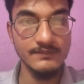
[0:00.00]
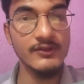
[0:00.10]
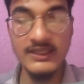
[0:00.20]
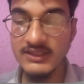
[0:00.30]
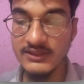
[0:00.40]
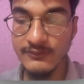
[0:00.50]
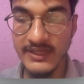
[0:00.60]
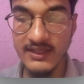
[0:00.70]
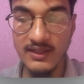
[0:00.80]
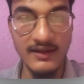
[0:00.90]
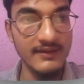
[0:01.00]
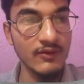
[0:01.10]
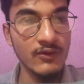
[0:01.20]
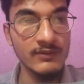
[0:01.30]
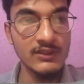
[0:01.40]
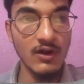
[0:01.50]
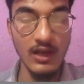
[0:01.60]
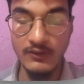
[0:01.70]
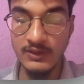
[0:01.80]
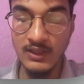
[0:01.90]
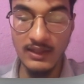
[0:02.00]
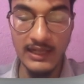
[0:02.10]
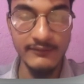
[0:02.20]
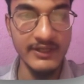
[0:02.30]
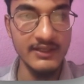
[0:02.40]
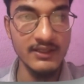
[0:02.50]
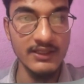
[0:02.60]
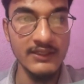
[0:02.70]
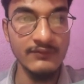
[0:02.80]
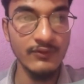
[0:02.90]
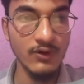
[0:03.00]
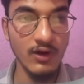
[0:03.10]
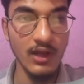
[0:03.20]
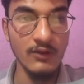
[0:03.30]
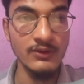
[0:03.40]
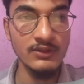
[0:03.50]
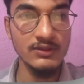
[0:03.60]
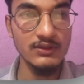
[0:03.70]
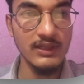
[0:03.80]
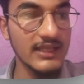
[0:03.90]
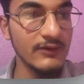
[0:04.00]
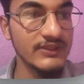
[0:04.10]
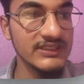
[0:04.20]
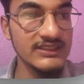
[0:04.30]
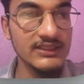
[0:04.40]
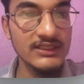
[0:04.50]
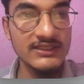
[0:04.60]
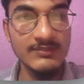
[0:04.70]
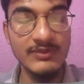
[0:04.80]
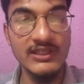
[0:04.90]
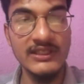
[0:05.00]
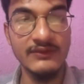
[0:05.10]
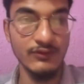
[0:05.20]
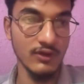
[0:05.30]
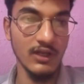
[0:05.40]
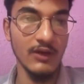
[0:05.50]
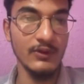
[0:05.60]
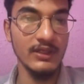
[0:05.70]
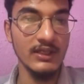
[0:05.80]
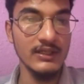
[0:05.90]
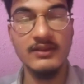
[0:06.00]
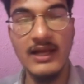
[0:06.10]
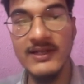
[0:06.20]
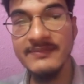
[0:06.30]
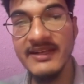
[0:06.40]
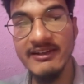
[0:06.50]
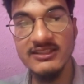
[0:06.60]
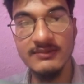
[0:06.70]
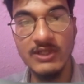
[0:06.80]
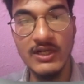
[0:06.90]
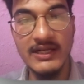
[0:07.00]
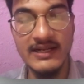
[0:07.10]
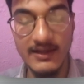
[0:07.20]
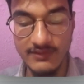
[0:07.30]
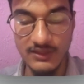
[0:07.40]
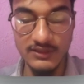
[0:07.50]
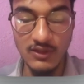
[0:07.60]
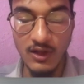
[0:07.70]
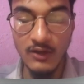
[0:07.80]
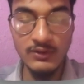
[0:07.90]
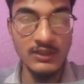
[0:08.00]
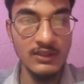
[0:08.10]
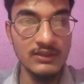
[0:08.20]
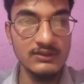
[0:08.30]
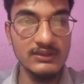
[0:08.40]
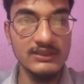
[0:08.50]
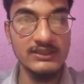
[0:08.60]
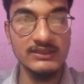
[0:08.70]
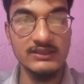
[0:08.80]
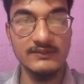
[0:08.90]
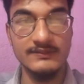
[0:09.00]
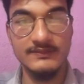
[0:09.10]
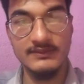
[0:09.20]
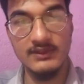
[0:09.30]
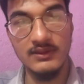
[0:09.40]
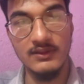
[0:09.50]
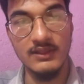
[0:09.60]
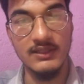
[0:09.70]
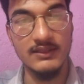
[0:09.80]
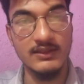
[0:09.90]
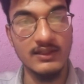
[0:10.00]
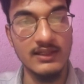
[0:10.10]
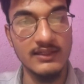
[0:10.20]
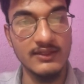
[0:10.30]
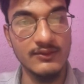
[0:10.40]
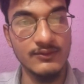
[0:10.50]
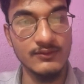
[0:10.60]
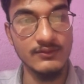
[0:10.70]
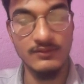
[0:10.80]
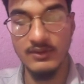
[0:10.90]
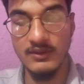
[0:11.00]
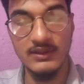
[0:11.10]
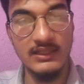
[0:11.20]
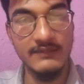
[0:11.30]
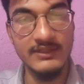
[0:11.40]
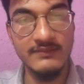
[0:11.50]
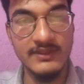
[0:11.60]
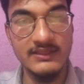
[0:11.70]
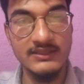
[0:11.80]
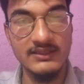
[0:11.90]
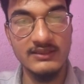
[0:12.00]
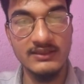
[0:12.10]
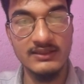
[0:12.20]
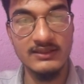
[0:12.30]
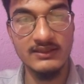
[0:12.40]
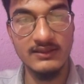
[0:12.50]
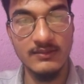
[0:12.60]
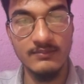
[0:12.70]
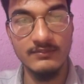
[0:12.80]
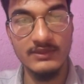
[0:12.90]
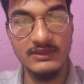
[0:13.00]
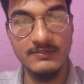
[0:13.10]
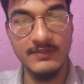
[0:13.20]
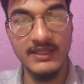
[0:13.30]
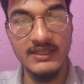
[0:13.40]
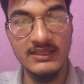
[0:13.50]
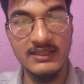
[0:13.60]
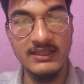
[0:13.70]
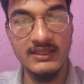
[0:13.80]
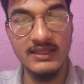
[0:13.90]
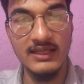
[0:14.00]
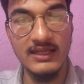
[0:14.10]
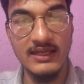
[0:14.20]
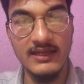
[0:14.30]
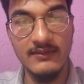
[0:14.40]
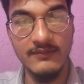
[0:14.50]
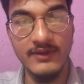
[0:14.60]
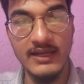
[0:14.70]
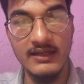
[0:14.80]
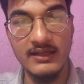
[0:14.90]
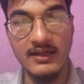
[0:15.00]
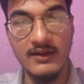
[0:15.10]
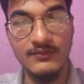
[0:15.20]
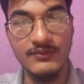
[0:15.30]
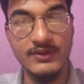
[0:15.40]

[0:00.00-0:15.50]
you can just create a normal callout. I'll create an info callout. Now this is a simple info callout. Now let me write some content after this callout. This, okay, I'll need to leave a space. This is some spacing and paragraph